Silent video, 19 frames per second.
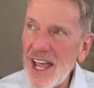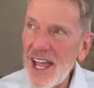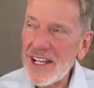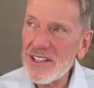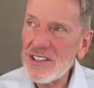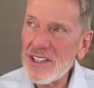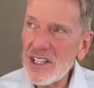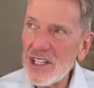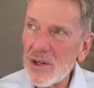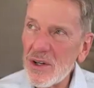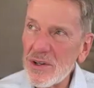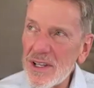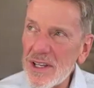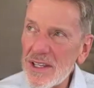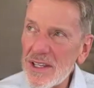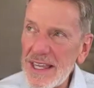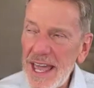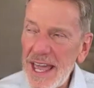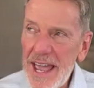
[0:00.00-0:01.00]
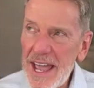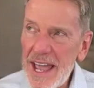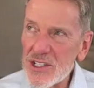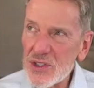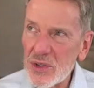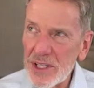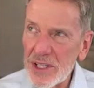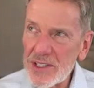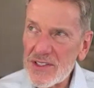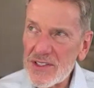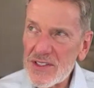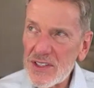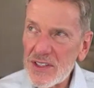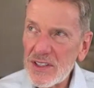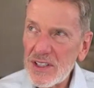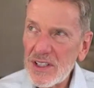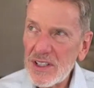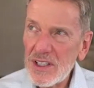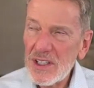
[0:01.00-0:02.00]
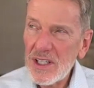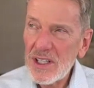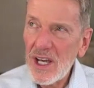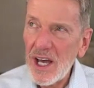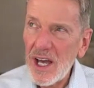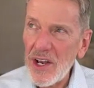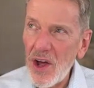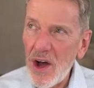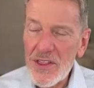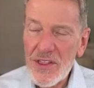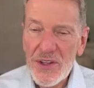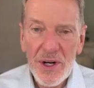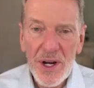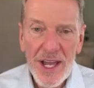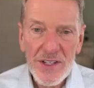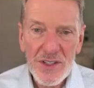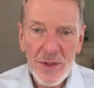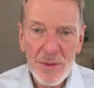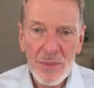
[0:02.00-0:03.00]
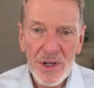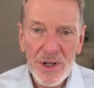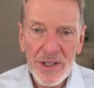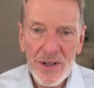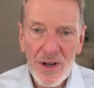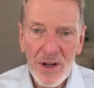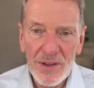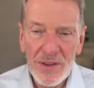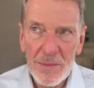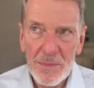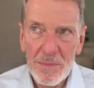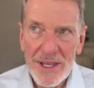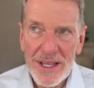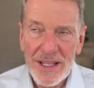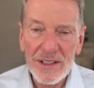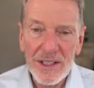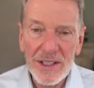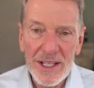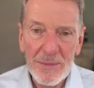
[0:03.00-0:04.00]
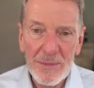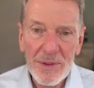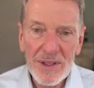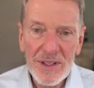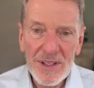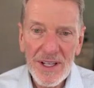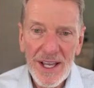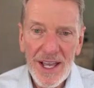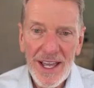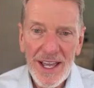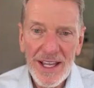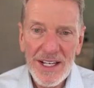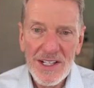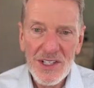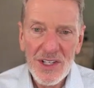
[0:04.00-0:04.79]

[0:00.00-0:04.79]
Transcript: And, Gay Hendricks, an author, has a book called The Big Leap, and he